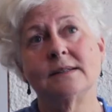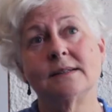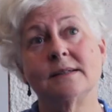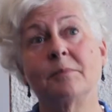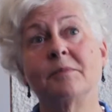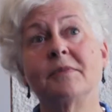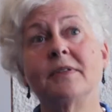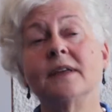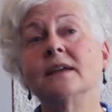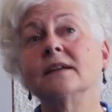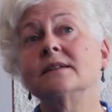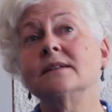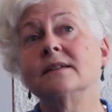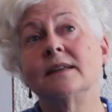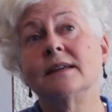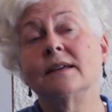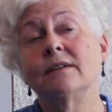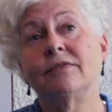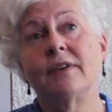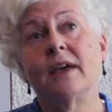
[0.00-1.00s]
something to
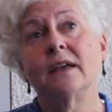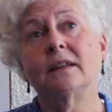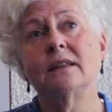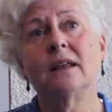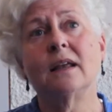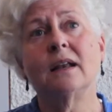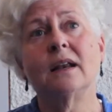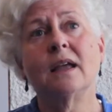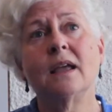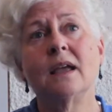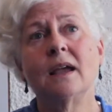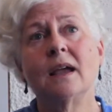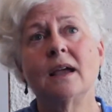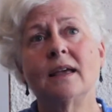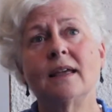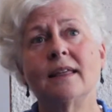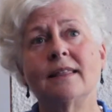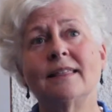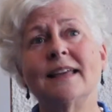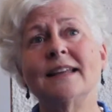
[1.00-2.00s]
the effect that
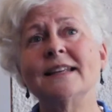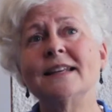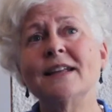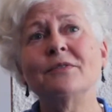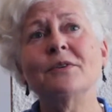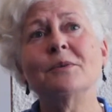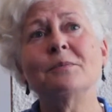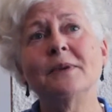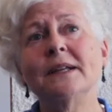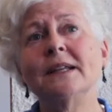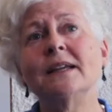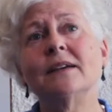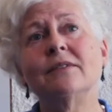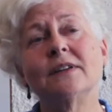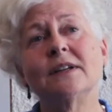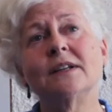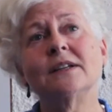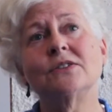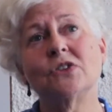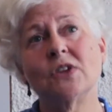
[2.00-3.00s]
they've never been
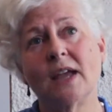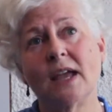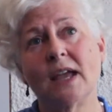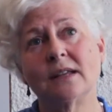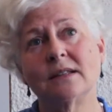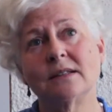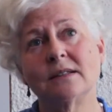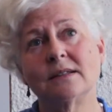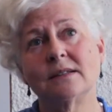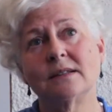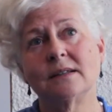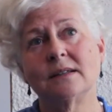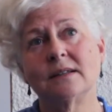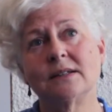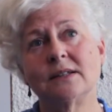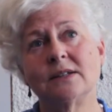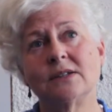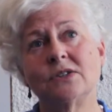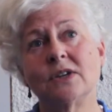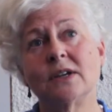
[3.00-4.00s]
given a chance
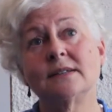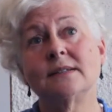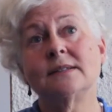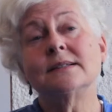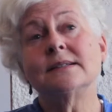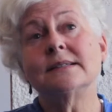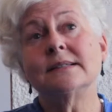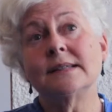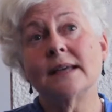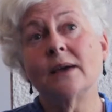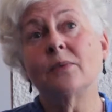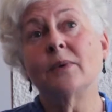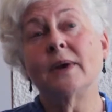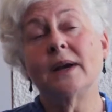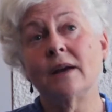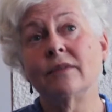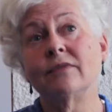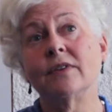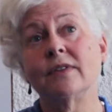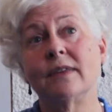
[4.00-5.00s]
to just say
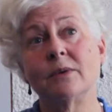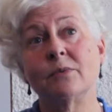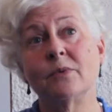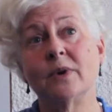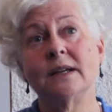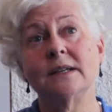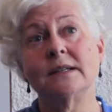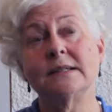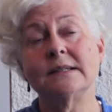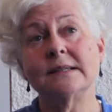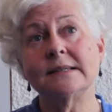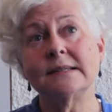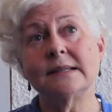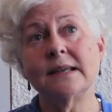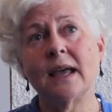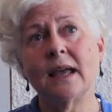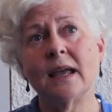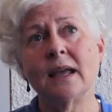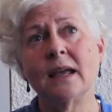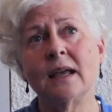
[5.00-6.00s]
whatever they wanted to
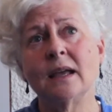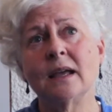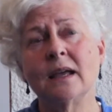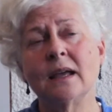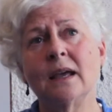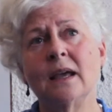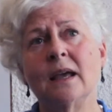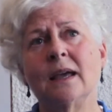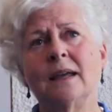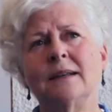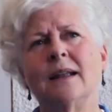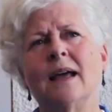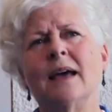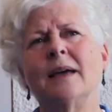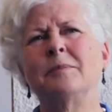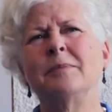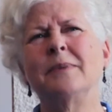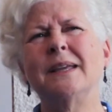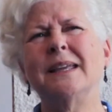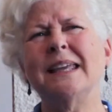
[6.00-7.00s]
say,
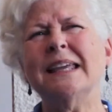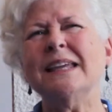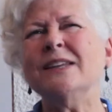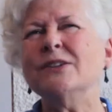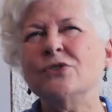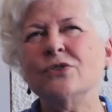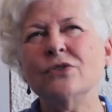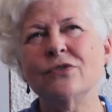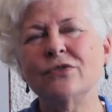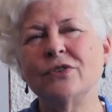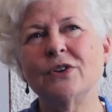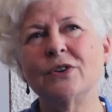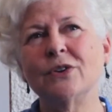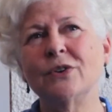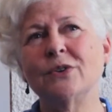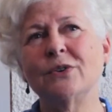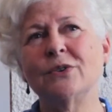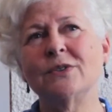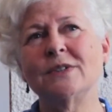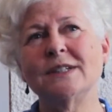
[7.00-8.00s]
not be
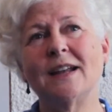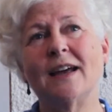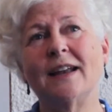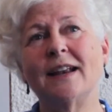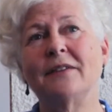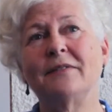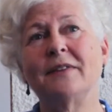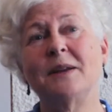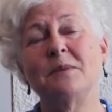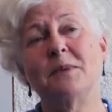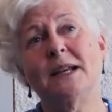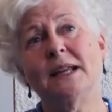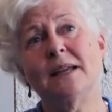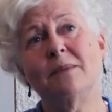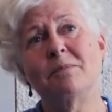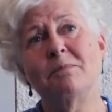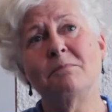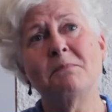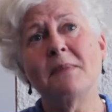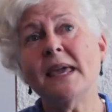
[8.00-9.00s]
interviewed, not have anybody
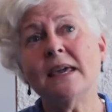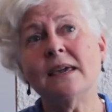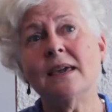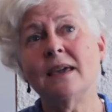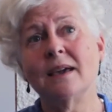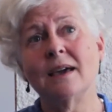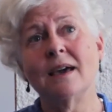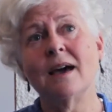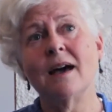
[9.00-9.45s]
making